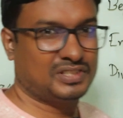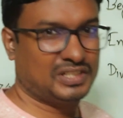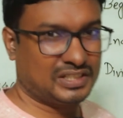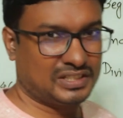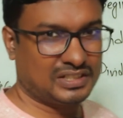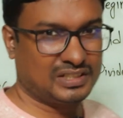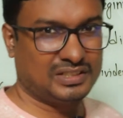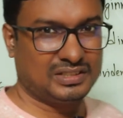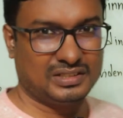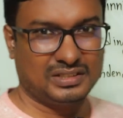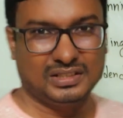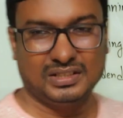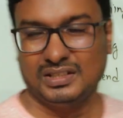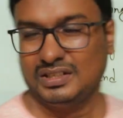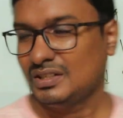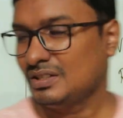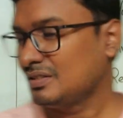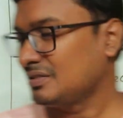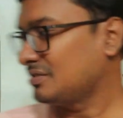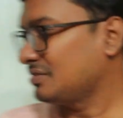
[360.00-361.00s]
return.
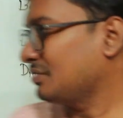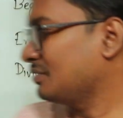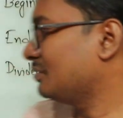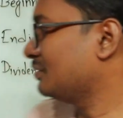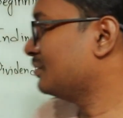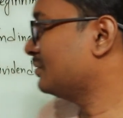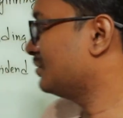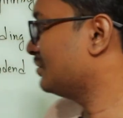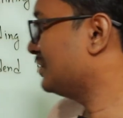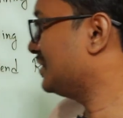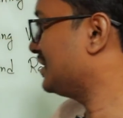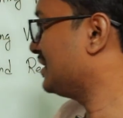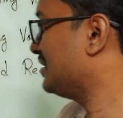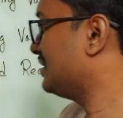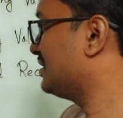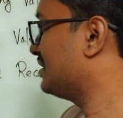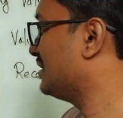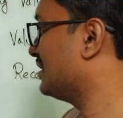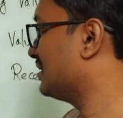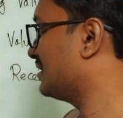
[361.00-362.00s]
So it
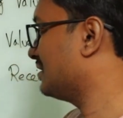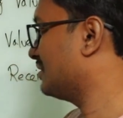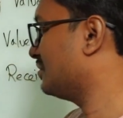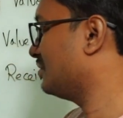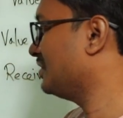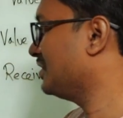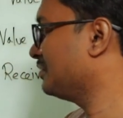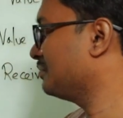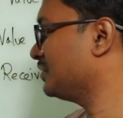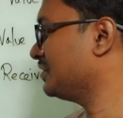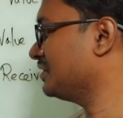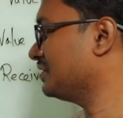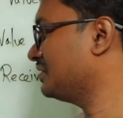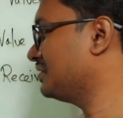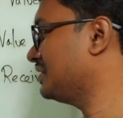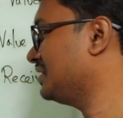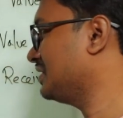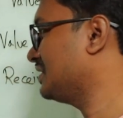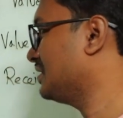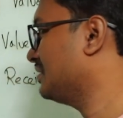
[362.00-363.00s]
is the holding
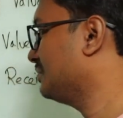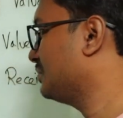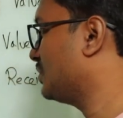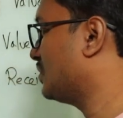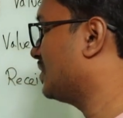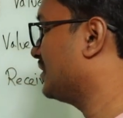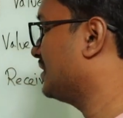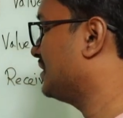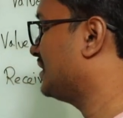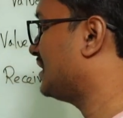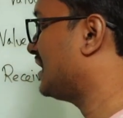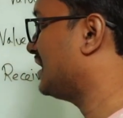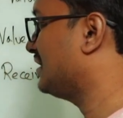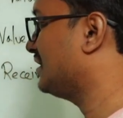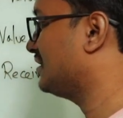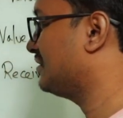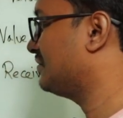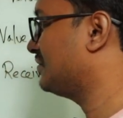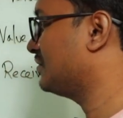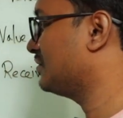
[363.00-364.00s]
period return
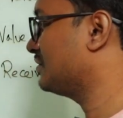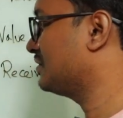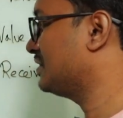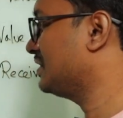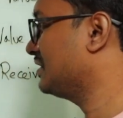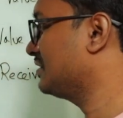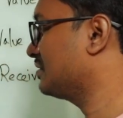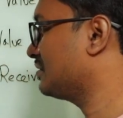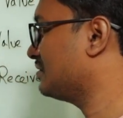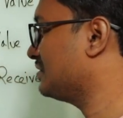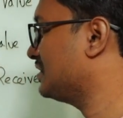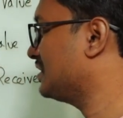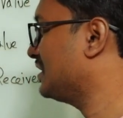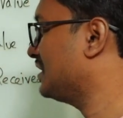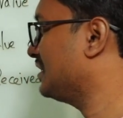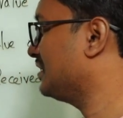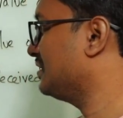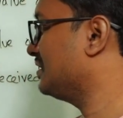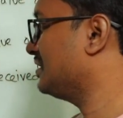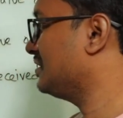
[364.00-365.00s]
0.9846.
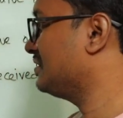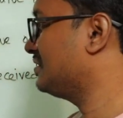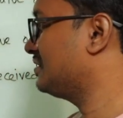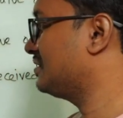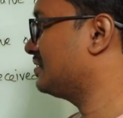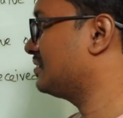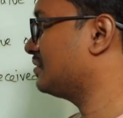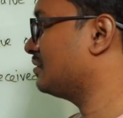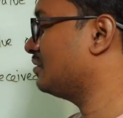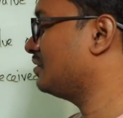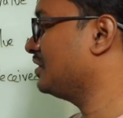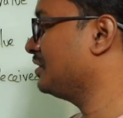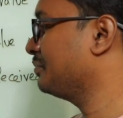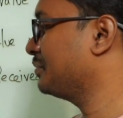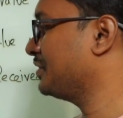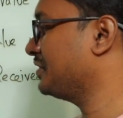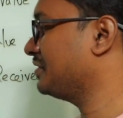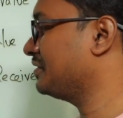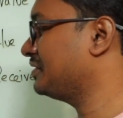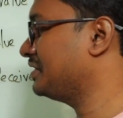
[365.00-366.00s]
Considering this holding
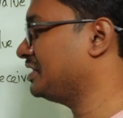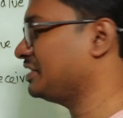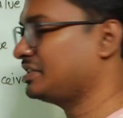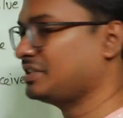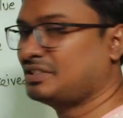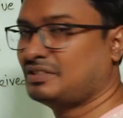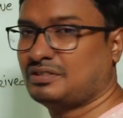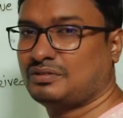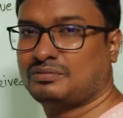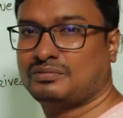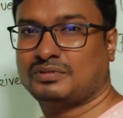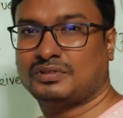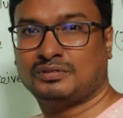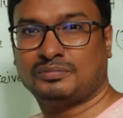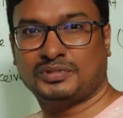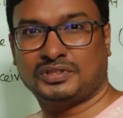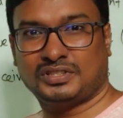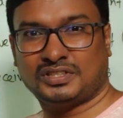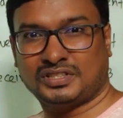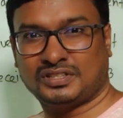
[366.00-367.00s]
period return, we'll
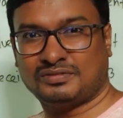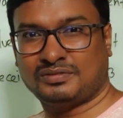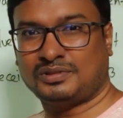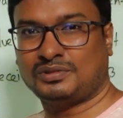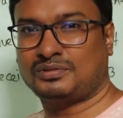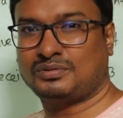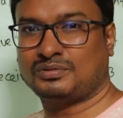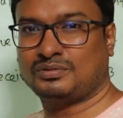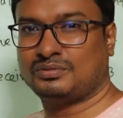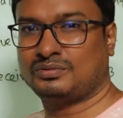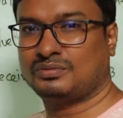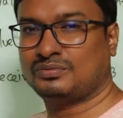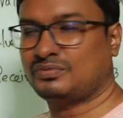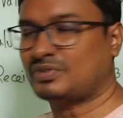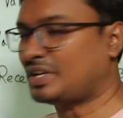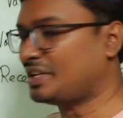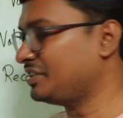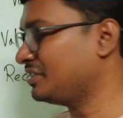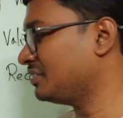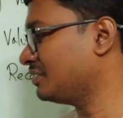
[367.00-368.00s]
be able to
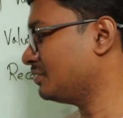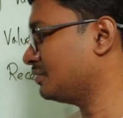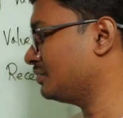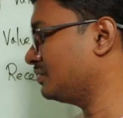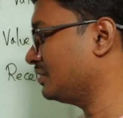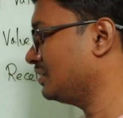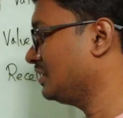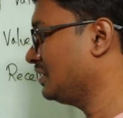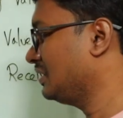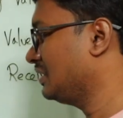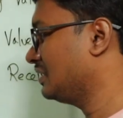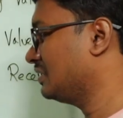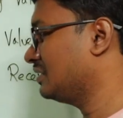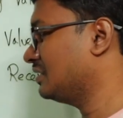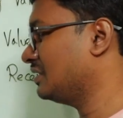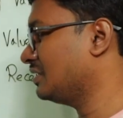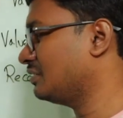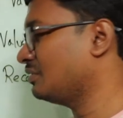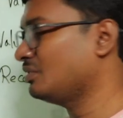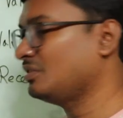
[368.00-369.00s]
find out
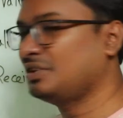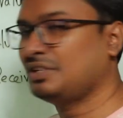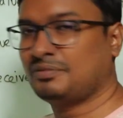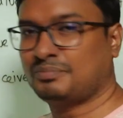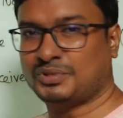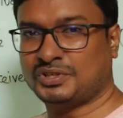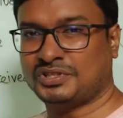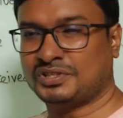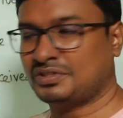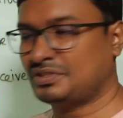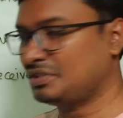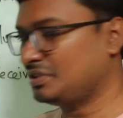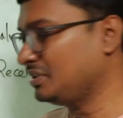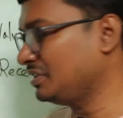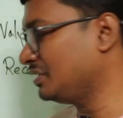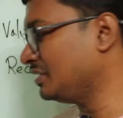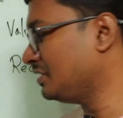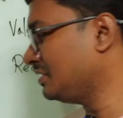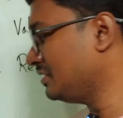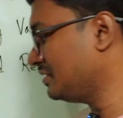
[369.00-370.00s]
the holding period
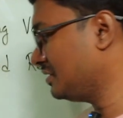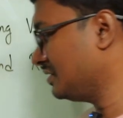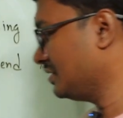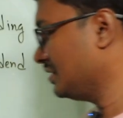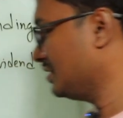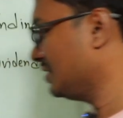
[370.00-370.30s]
yield